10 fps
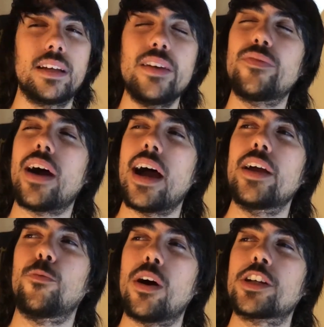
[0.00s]
if
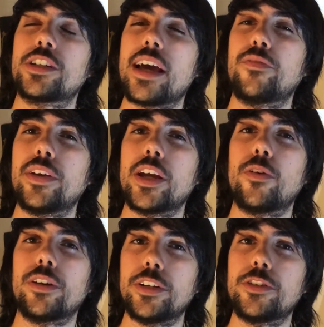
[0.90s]
I watched that video
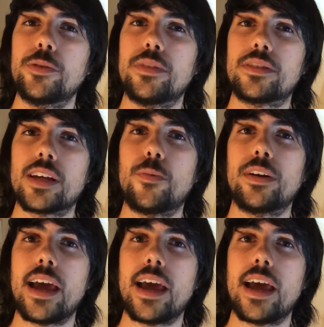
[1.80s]
on YouTube that someone